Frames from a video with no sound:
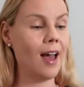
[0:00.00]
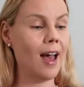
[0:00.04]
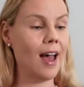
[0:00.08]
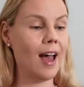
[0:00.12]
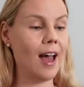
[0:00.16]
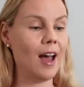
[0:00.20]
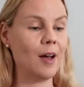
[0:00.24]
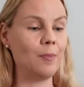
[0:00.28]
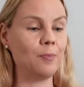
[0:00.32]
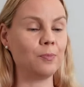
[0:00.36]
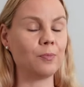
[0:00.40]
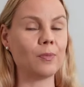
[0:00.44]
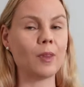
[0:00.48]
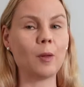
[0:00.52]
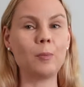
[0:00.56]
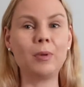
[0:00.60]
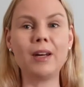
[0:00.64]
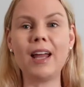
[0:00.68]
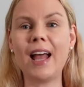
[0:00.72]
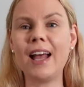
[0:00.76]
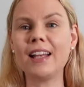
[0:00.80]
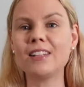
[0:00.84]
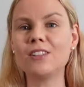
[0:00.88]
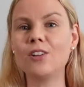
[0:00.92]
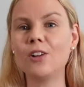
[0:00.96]
But
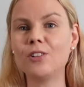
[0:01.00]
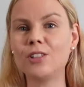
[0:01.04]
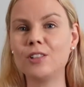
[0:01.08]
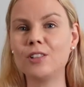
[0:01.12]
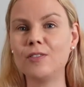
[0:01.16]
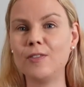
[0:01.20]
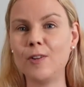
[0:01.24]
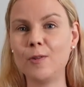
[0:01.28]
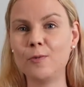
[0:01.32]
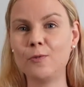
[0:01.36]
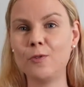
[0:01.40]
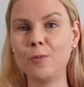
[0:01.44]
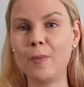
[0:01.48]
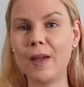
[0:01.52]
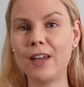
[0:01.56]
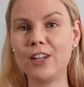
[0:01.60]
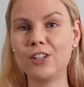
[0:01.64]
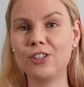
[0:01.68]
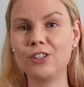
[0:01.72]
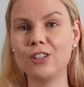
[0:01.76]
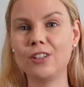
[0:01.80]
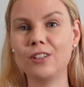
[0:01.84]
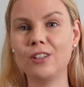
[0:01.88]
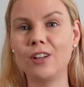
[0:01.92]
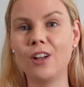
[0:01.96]
it has lots of
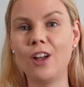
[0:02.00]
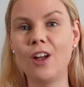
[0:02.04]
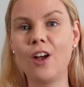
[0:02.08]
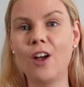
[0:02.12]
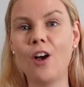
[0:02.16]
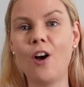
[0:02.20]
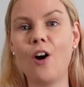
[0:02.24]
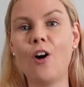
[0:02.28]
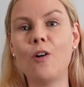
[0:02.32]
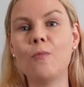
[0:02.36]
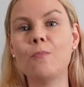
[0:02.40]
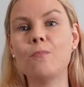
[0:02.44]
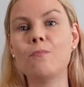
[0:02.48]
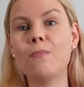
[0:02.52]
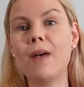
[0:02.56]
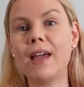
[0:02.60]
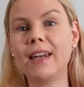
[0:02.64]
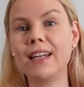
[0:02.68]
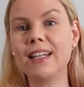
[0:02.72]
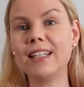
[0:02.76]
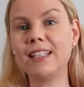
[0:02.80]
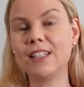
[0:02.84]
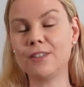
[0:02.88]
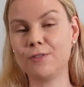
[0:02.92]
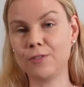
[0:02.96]
information on
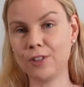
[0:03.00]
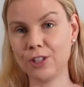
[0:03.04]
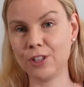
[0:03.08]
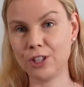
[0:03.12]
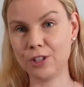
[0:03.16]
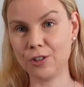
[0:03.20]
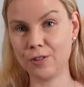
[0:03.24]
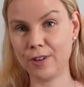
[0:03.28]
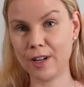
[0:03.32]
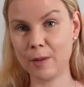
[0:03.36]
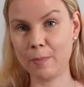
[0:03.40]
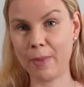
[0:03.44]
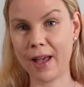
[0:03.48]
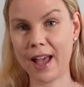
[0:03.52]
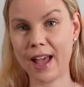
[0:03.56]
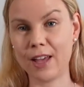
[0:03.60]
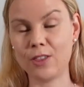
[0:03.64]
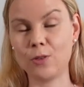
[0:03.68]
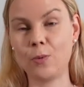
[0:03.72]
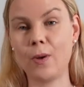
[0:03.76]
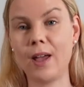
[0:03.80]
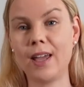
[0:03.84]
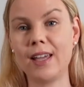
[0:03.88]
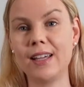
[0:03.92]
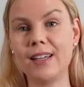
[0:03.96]
many different career
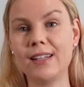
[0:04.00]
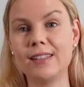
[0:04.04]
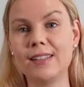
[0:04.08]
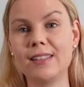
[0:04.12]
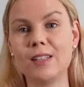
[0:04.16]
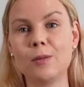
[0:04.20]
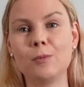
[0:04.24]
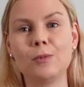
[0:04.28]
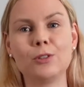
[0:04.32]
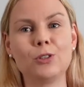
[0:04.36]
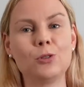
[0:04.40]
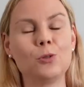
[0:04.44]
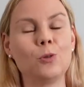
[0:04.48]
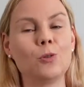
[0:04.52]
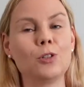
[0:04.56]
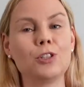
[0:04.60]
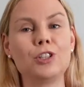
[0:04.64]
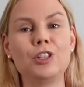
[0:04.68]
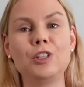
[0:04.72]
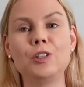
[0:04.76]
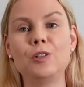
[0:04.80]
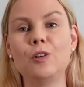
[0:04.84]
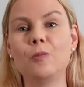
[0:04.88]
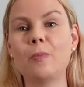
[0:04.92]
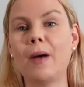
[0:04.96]
pathways. It will talk
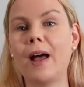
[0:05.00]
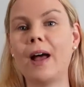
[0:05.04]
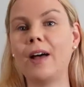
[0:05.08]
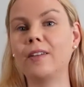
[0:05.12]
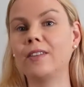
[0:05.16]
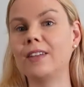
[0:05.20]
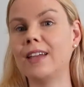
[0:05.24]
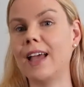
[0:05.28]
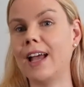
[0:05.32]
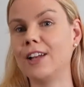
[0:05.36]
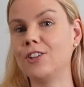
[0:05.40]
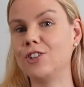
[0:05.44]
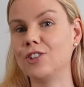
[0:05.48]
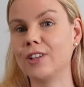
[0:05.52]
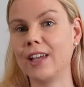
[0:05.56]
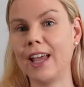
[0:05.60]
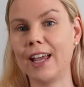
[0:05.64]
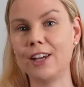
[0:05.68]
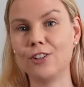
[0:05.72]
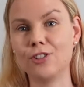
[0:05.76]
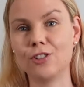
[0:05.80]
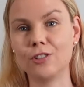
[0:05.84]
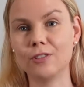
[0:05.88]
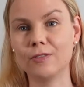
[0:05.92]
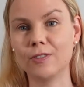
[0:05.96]
to you about the
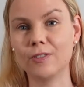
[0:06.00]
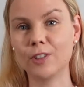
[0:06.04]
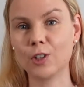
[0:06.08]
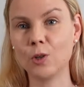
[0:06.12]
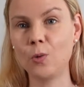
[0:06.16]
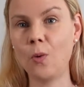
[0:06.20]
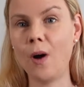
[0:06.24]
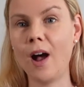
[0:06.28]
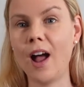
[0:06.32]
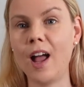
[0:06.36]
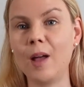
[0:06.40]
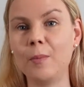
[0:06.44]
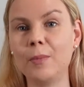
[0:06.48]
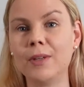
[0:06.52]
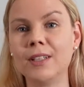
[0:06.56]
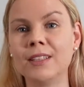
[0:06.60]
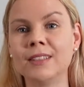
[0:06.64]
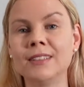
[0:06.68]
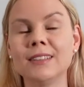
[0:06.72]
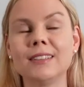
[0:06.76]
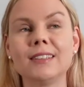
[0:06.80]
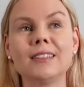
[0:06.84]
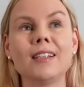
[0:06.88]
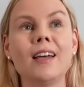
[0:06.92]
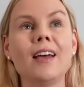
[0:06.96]
educational
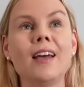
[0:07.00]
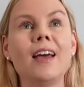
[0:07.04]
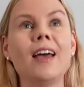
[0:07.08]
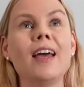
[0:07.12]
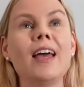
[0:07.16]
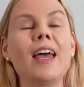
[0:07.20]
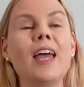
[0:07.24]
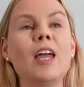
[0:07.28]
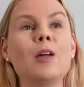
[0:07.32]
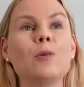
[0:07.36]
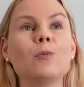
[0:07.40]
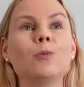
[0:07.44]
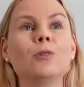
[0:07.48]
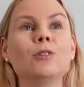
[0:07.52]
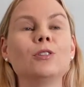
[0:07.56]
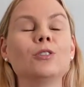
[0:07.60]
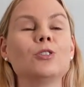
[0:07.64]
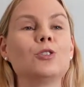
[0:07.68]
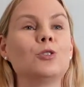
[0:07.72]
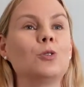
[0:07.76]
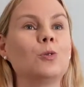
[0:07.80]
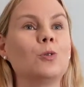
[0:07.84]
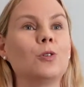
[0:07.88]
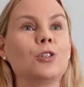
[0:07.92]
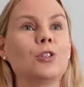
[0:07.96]
requirements. It will
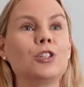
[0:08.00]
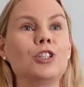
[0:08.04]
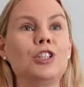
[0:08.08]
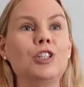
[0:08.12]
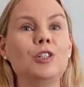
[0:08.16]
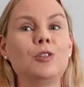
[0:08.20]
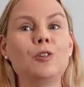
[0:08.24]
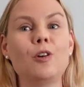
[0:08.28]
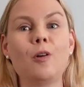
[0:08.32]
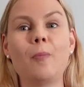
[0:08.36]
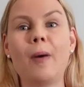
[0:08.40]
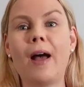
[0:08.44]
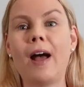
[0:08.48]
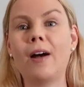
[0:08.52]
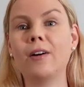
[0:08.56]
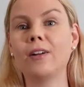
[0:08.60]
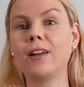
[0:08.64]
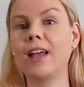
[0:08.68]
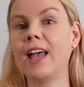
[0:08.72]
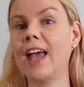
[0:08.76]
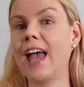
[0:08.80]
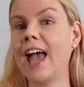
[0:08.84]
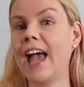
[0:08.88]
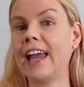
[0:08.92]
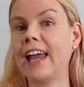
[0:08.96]
talk to you
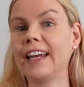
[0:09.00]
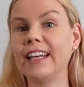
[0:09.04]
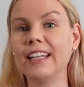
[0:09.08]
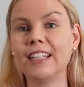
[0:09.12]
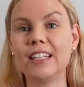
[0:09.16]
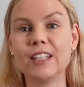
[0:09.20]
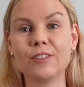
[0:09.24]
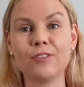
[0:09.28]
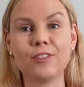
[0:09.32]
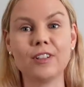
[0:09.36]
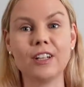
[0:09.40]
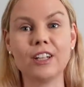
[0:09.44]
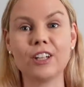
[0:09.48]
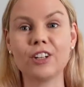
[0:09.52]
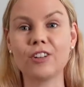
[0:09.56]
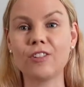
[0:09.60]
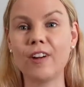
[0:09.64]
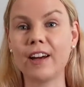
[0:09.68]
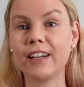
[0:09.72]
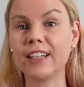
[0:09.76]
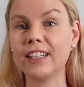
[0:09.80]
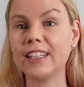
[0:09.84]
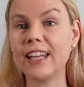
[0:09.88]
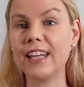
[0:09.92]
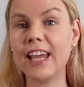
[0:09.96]
about any different
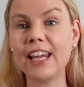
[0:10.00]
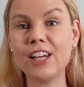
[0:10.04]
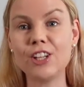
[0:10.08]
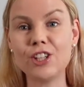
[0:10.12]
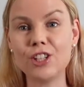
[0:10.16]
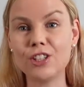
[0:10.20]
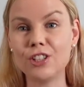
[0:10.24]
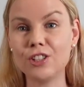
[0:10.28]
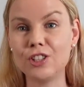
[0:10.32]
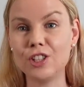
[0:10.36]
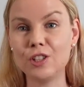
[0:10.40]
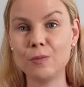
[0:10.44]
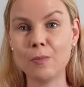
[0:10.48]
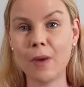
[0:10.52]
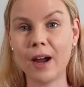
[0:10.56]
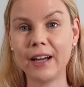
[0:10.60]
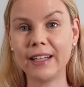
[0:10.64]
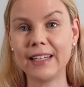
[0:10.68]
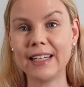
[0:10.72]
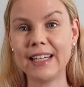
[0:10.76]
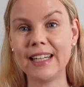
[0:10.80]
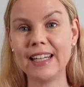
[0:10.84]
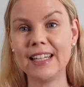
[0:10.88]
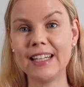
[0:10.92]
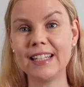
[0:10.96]
accreditations you
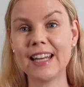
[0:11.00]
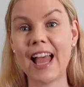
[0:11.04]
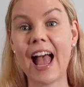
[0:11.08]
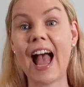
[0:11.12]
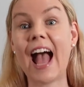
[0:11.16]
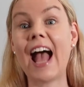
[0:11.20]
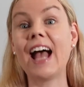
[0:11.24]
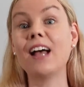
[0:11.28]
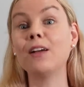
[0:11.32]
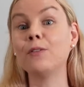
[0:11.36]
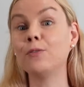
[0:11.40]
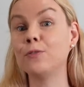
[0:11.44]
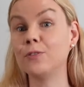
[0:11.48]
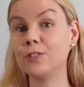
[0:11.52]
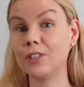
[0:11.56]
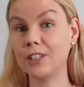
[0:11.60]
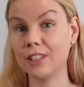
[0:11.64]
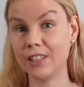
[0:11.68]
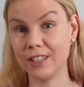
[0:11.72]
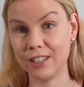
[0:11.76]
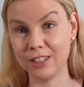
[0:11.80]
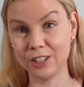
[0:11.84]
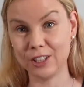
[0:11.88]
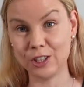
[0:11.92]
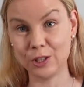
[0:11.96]
might need
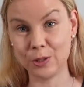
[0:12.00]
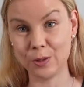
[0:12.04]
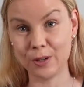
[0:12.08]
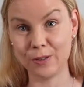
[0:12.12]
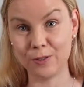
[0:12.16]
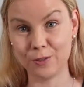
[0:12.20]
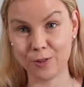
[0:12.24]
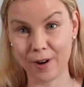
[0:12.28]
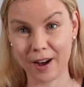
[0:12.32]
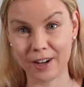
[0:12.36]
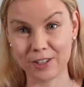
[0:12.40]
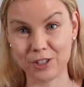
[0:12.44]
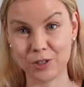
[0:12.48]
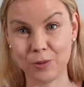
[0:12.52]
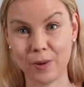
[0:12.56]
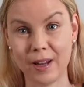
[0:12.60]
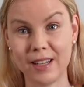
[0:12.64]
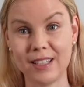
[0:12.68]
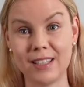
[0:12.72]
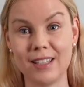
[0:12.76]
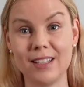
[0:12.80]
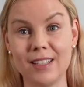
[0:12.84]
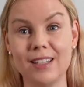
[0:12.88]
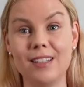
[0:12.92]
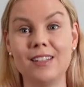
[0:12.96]
after you have
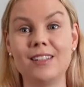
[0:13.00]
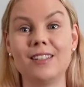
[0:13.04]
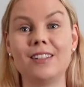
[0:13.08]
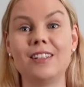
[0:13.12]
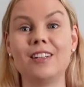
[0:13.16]
graduated.